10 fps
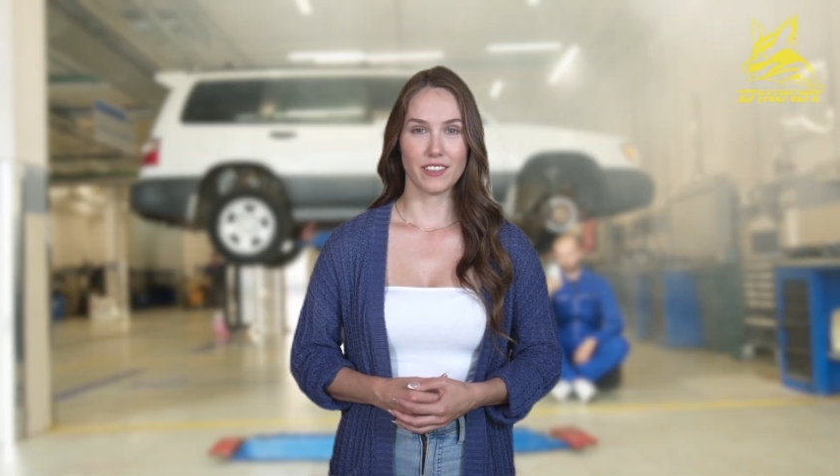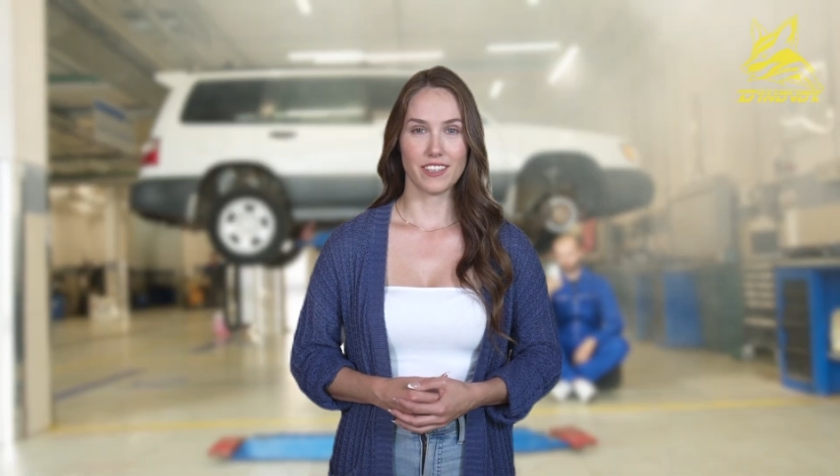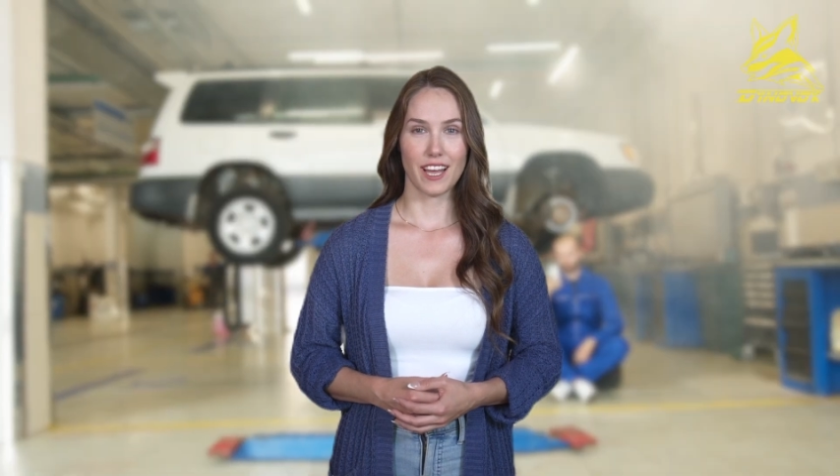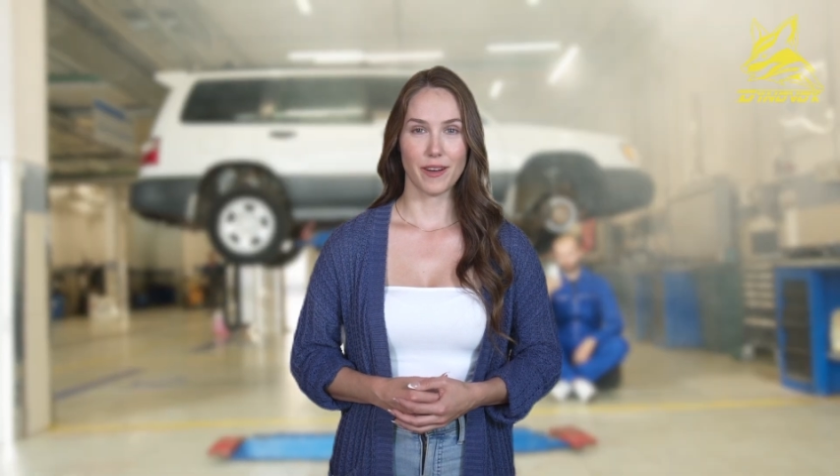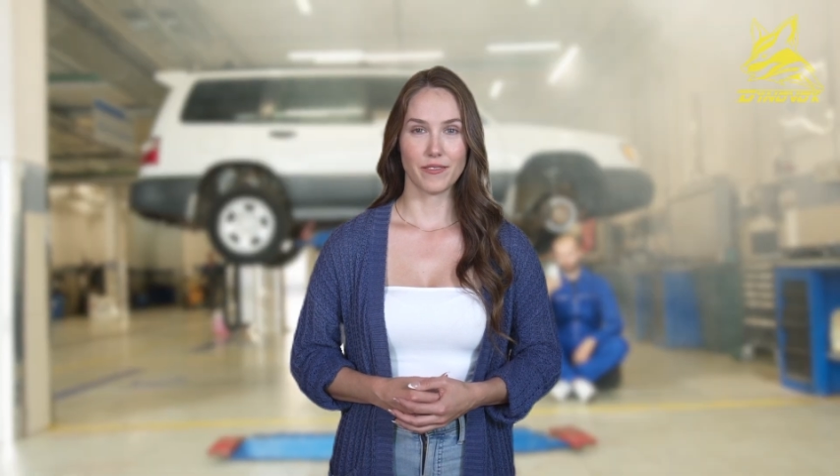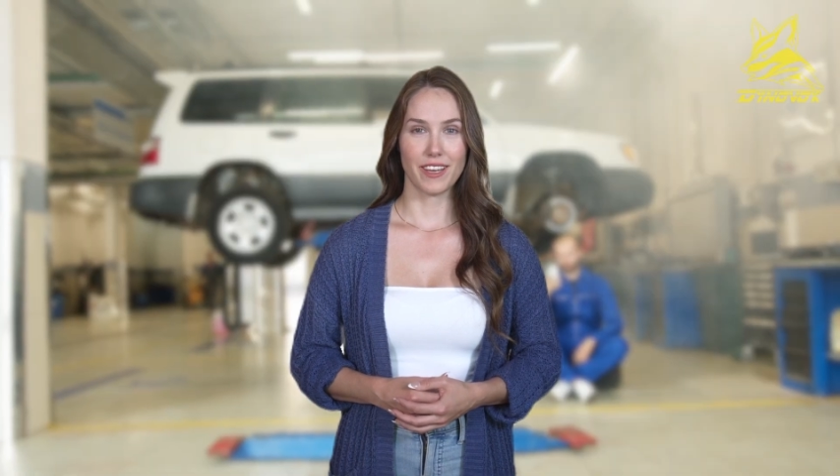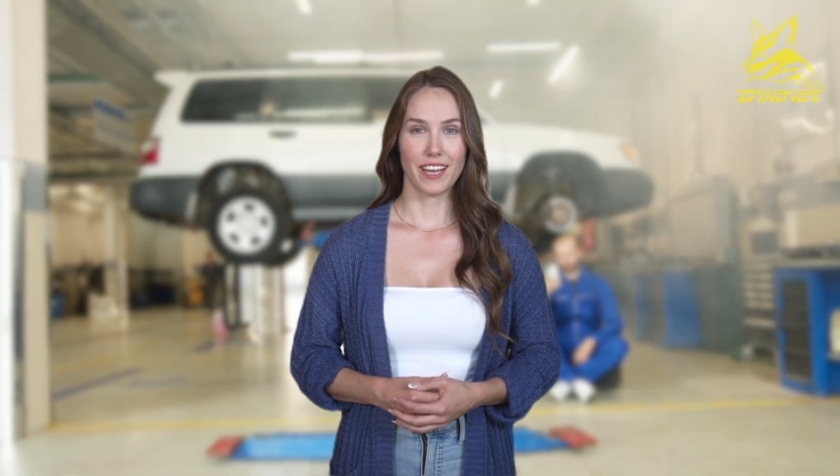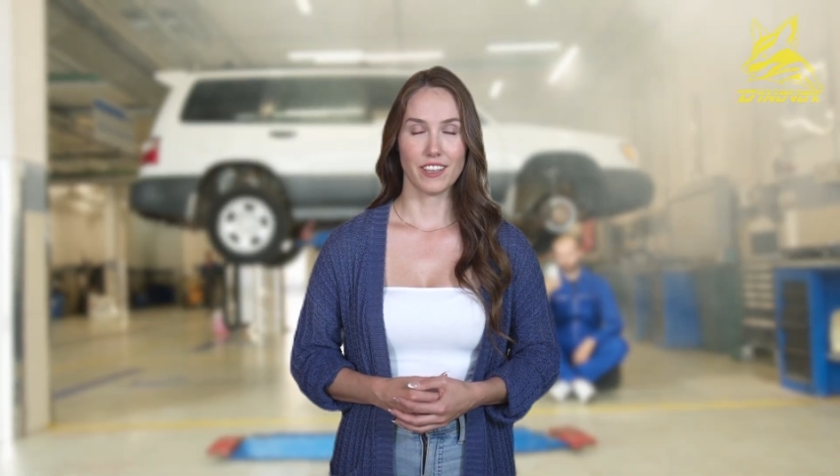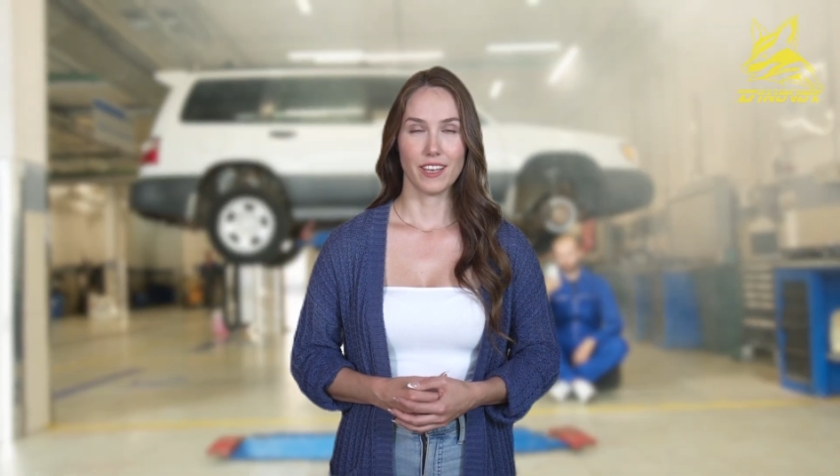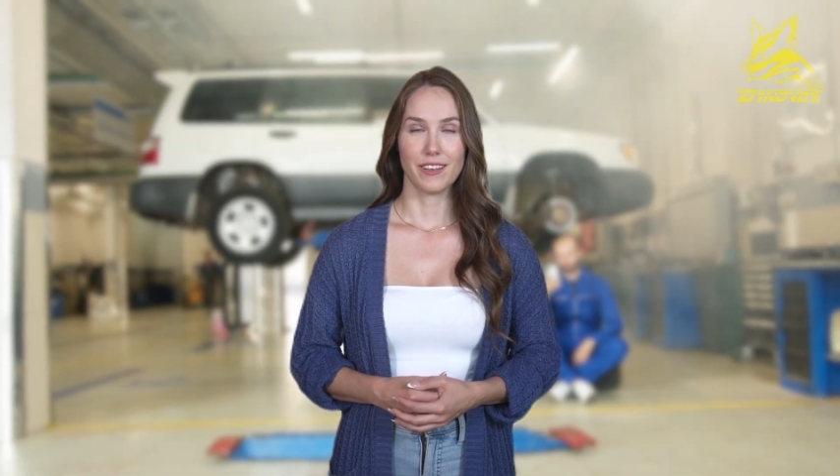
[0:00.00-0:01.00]
the sound of the
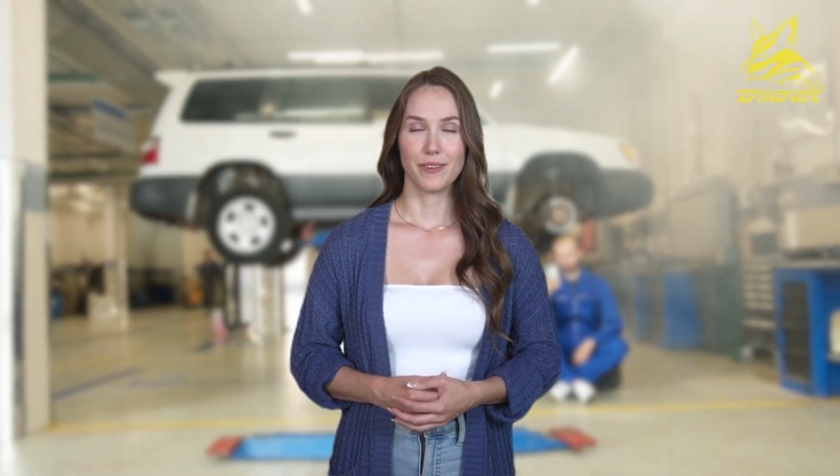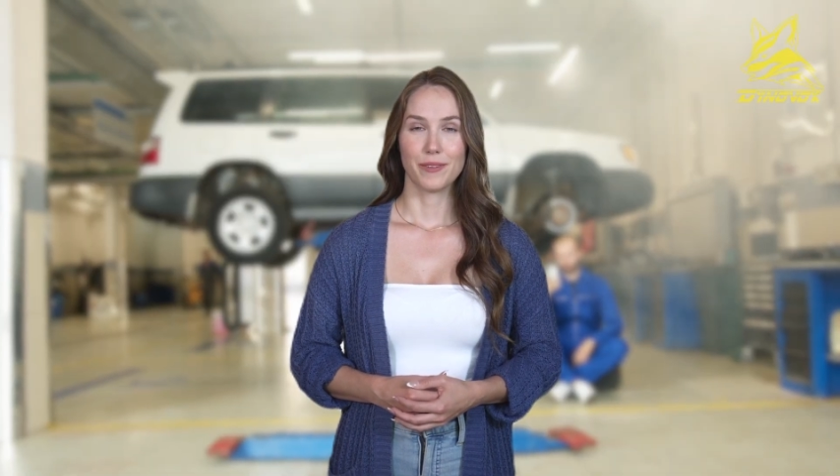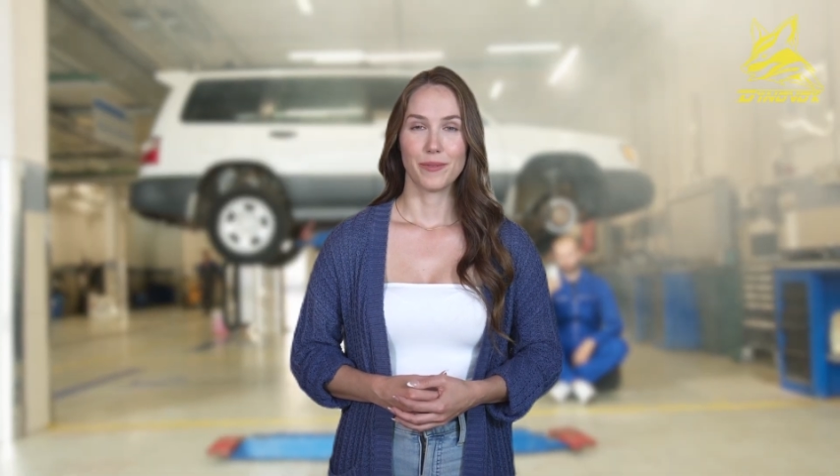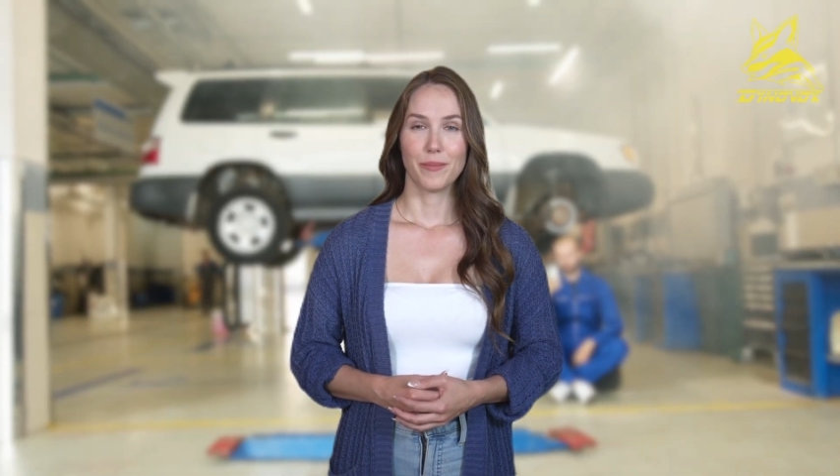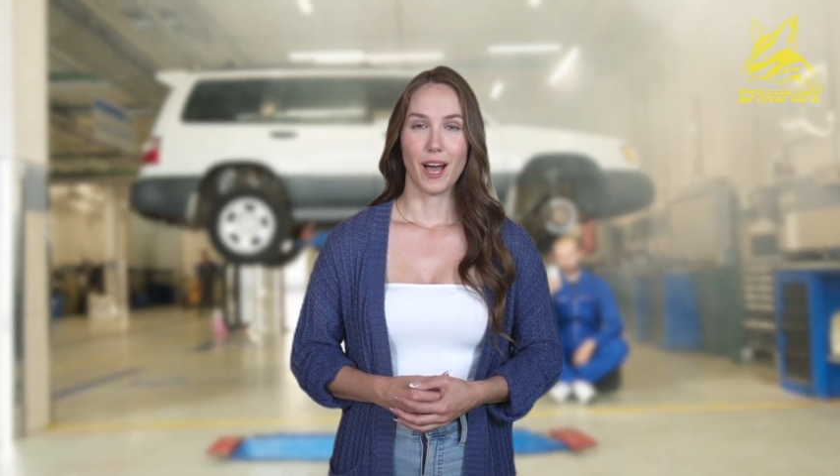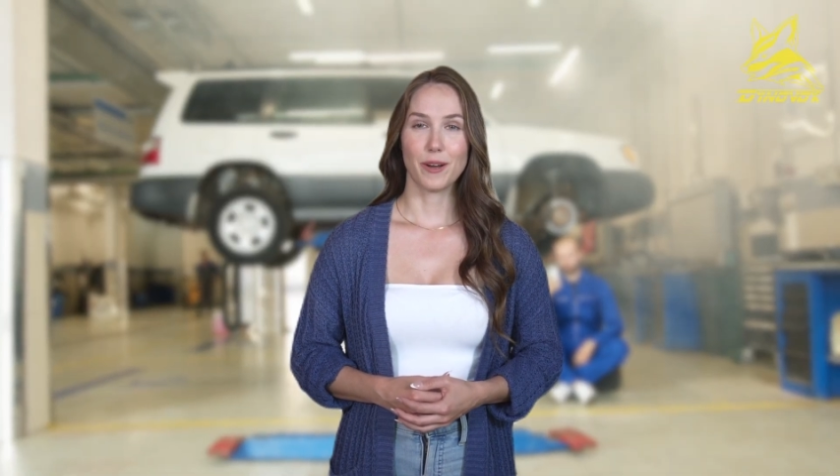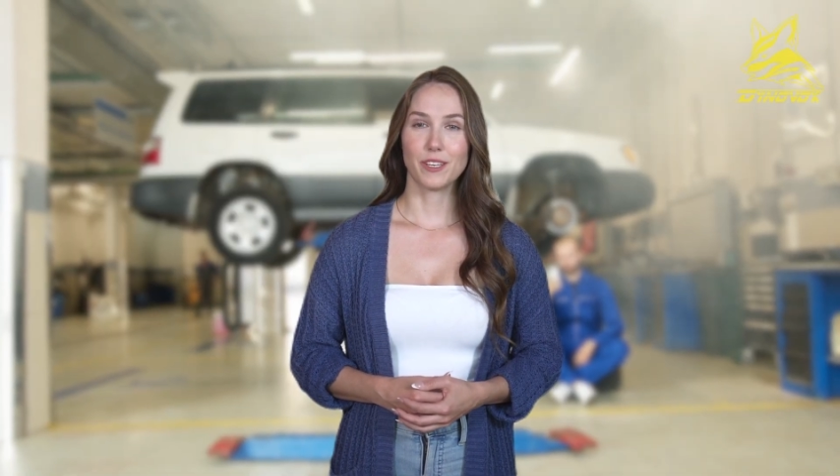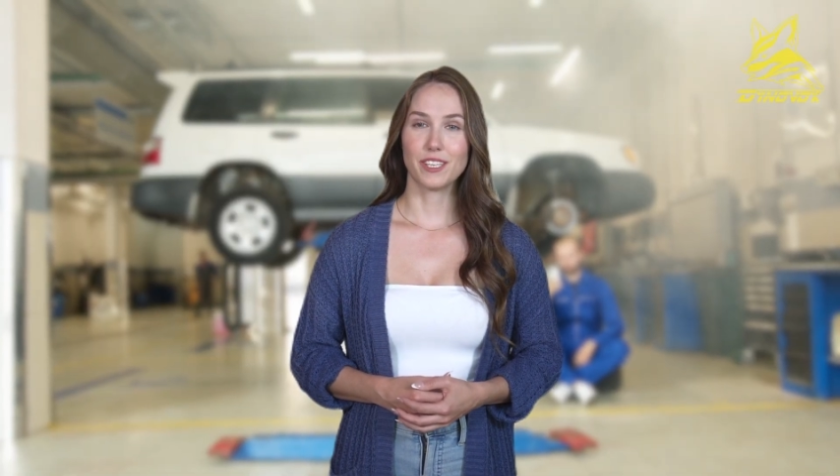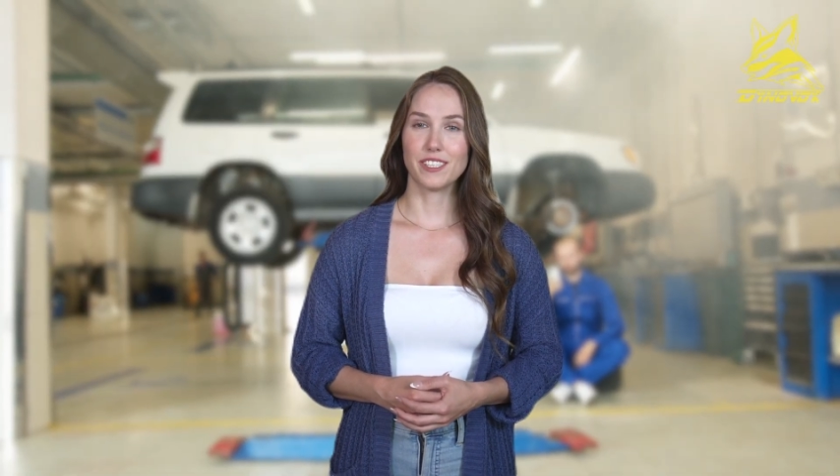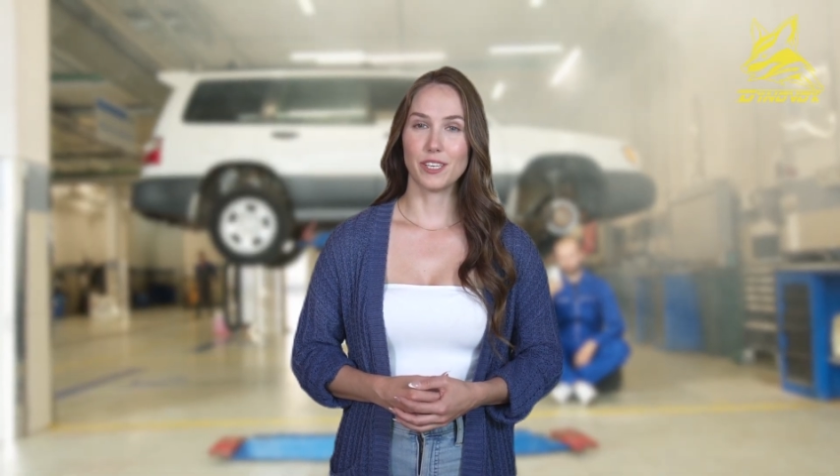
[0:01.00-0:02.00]
engine,
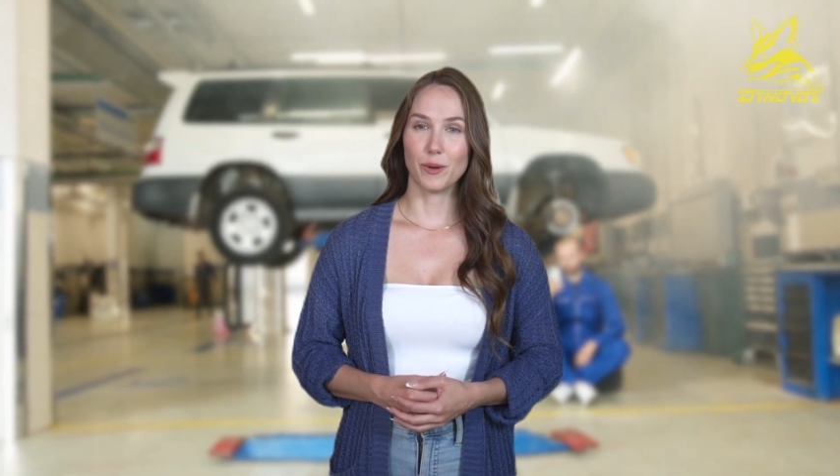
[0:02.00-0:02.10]
louder doesn't